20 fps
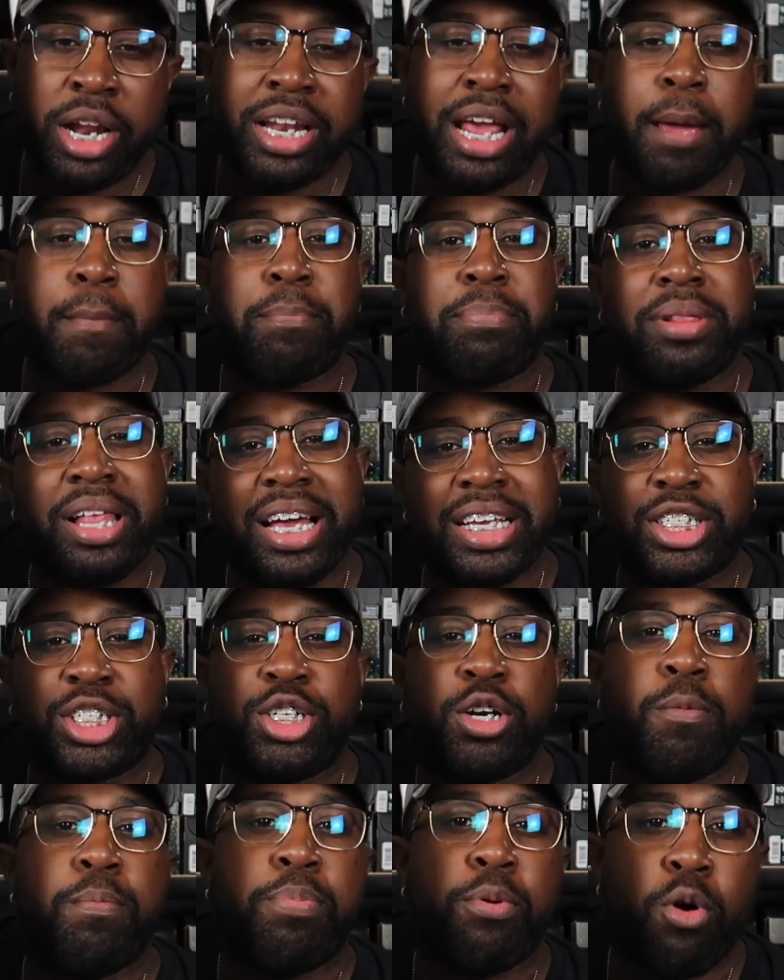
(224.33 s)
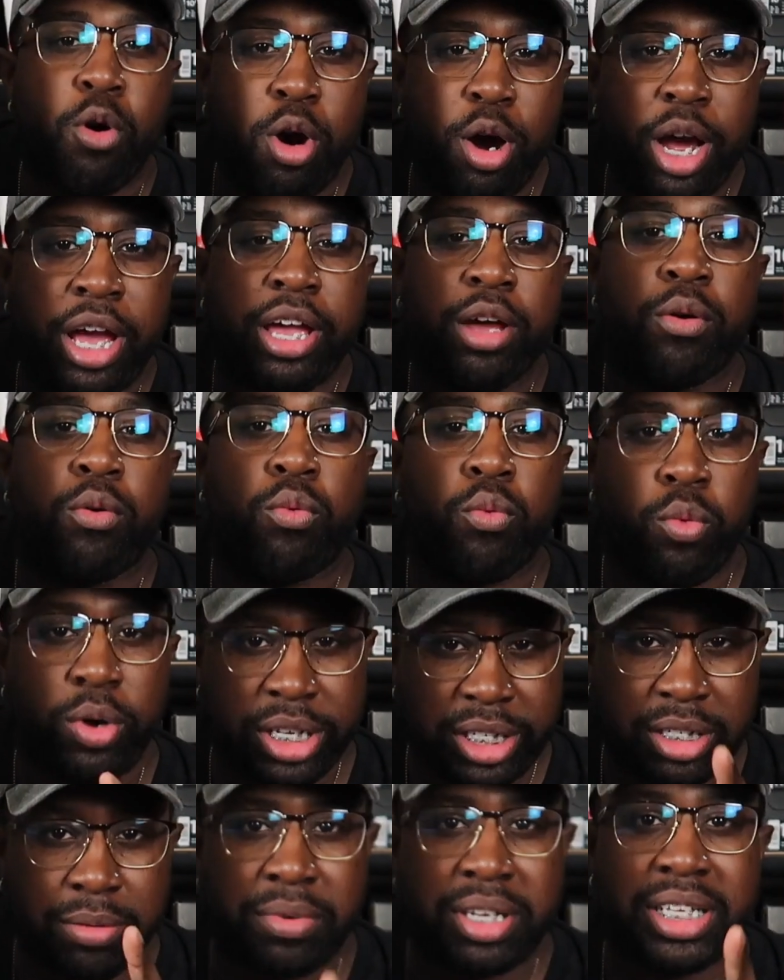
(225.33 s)
They blessed your boy
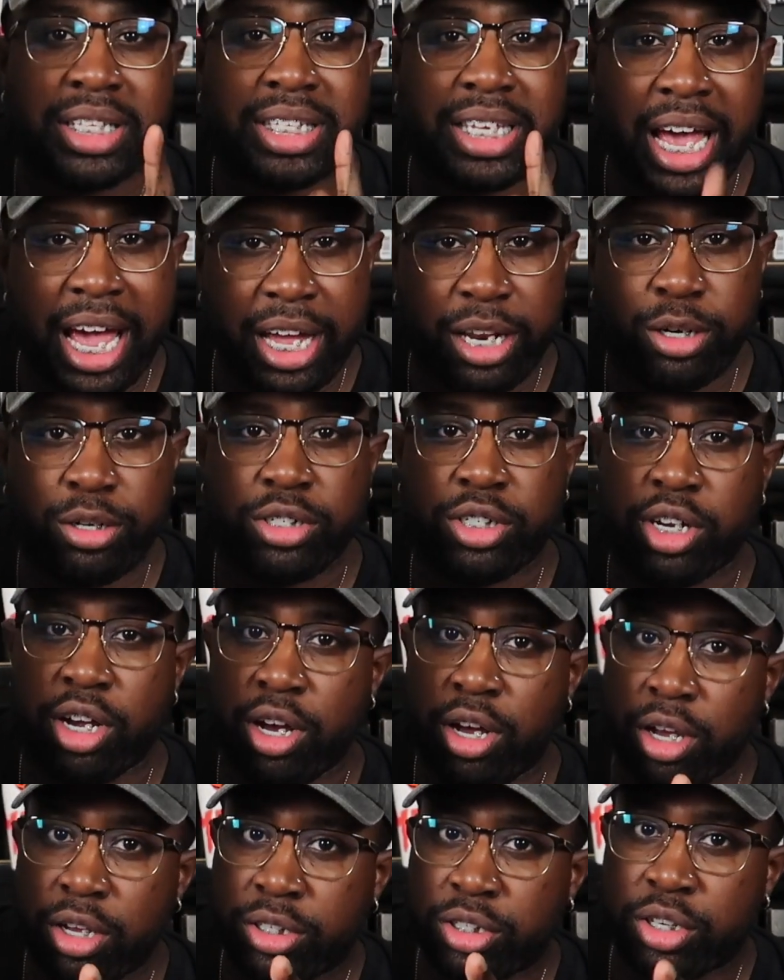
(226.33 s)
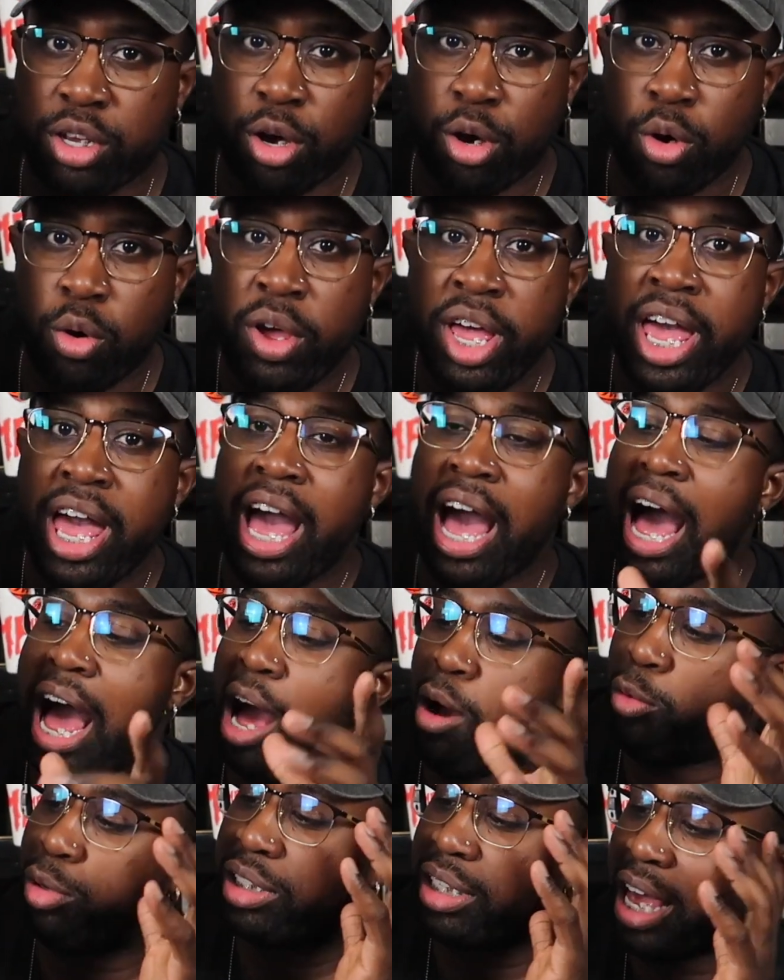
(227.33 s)
with some containers, y'all. So
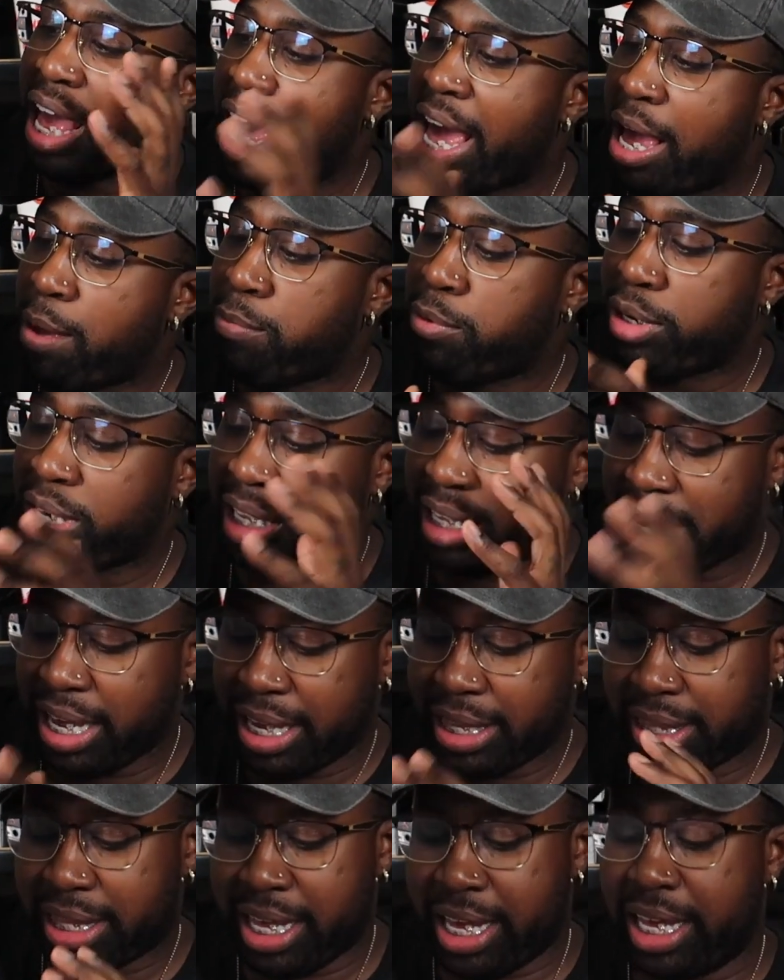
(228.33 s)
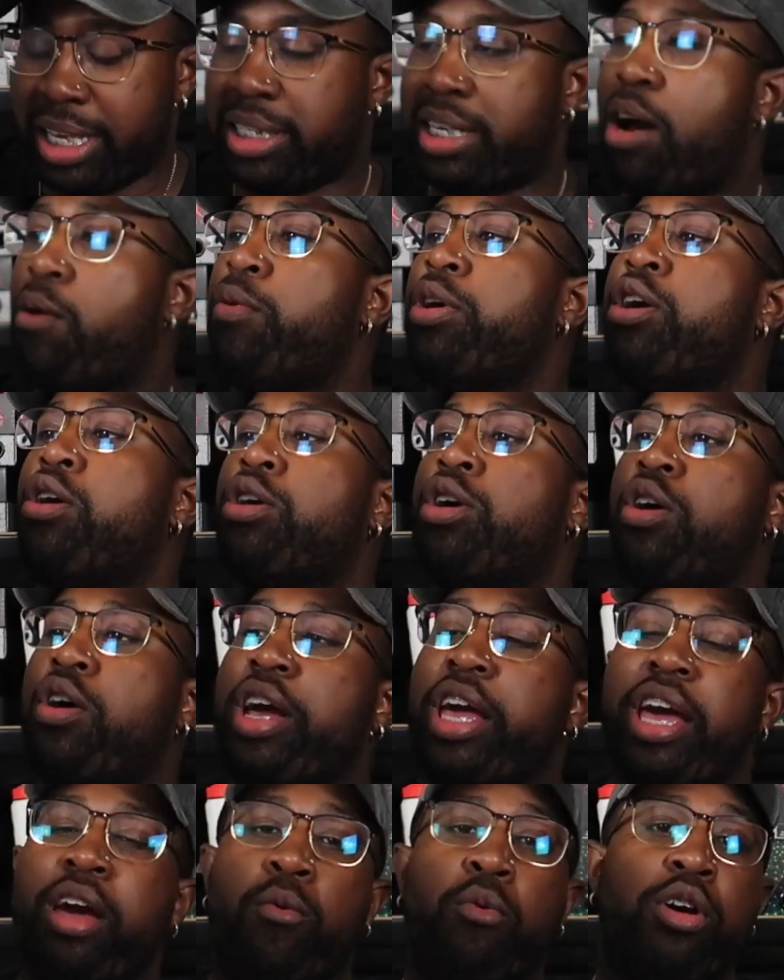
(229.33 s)
I was able to get these. Now, we're going to
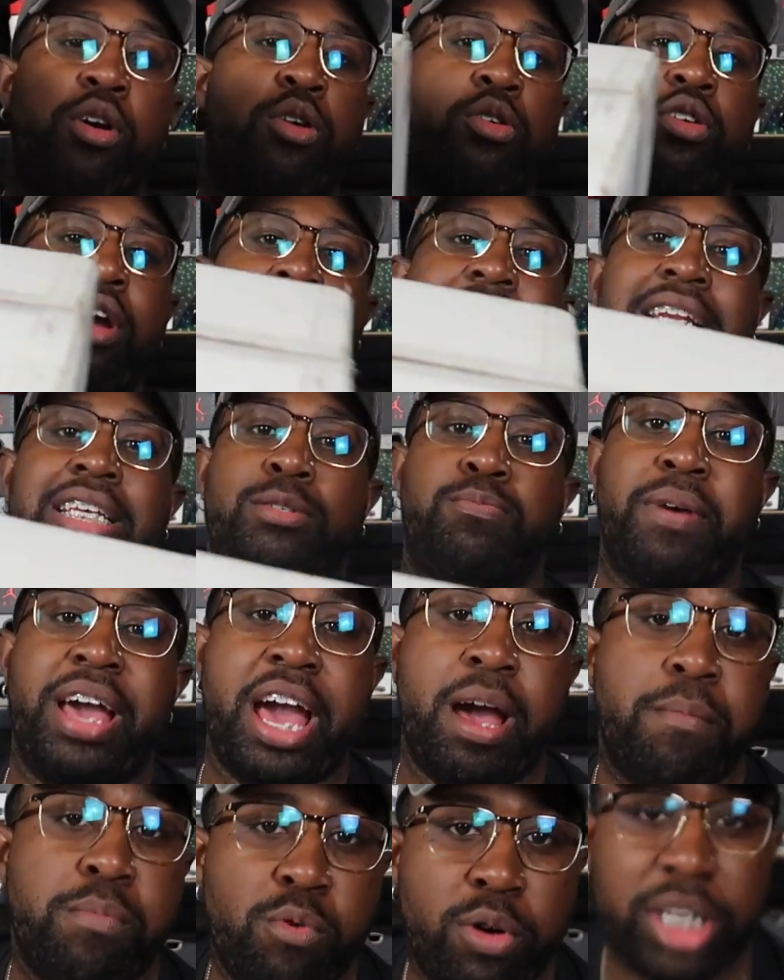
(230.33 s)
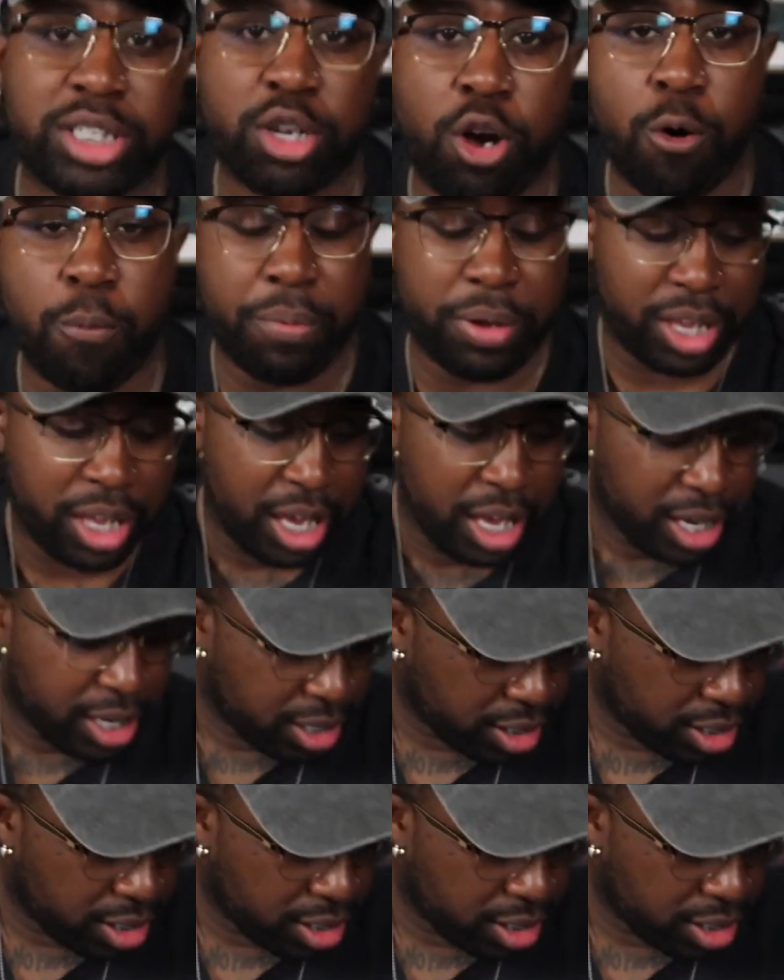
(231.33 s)
go ahead. We're going to crack these bad boys open.